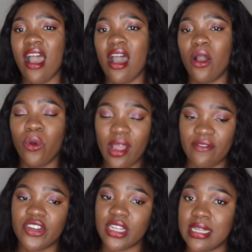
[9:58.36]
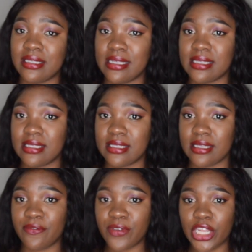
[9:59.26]
or covered in
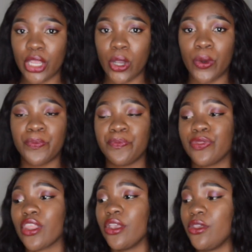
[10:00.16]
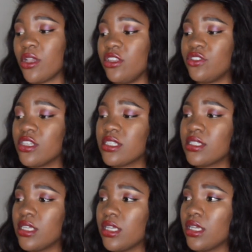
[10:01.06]
this video, you can
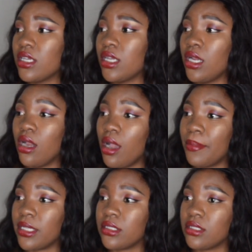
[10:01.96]
just comment